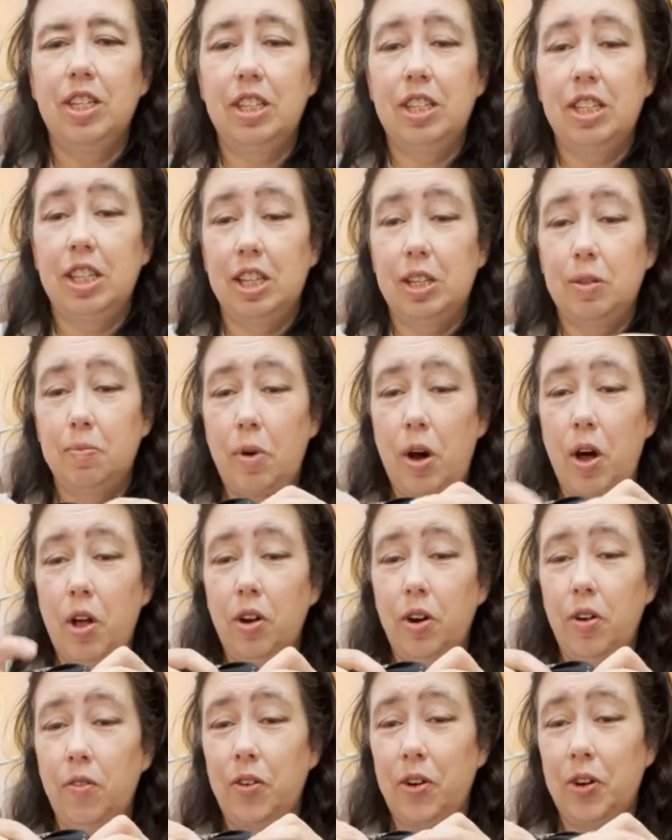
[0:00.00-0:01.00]
It's a
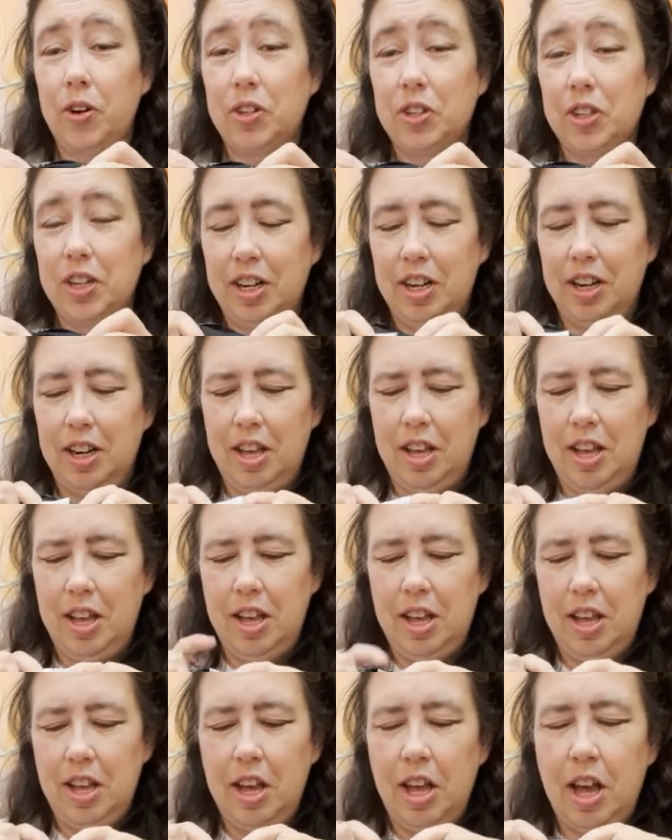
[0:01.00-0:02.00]
smaller version
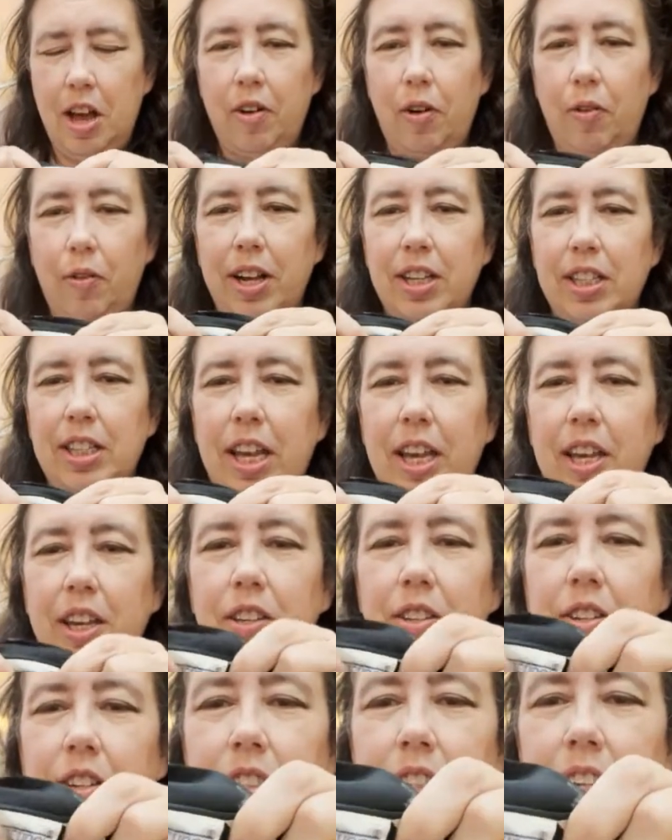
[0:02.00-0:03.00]
of a
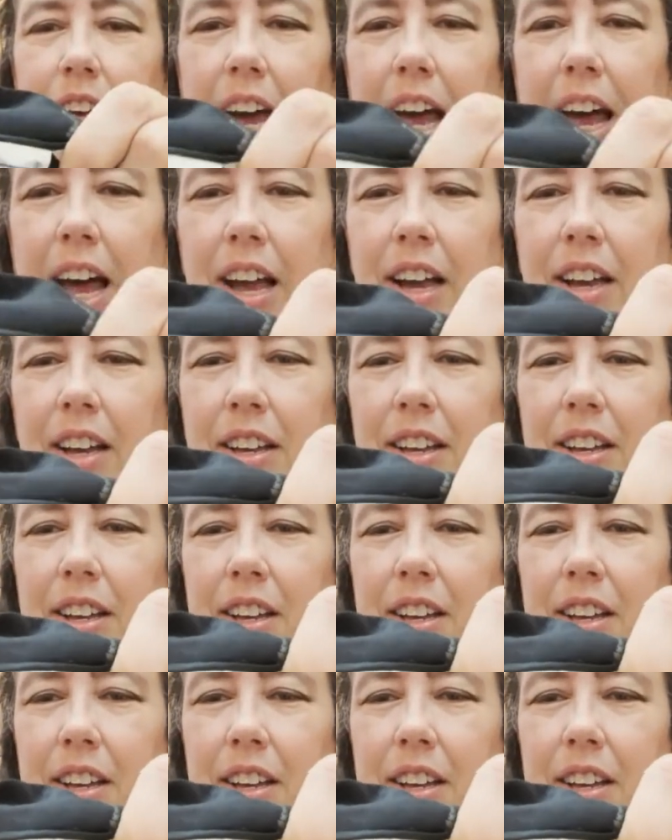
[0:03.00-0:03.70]
rectangular tag.